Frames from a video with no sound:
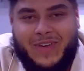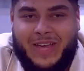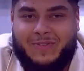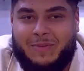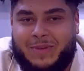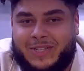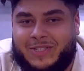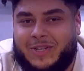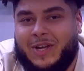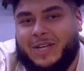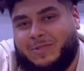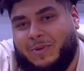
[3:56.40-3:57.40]
Thank you very much. You
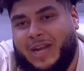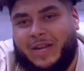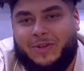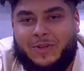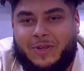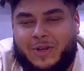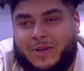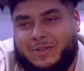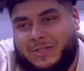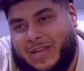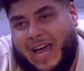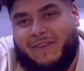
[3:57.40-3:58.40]
know, it's what I do, you know,
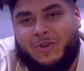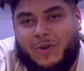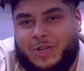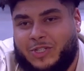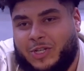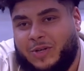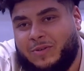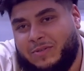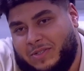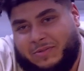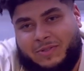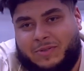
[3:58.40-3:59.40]
just I have a cooking show. It's just...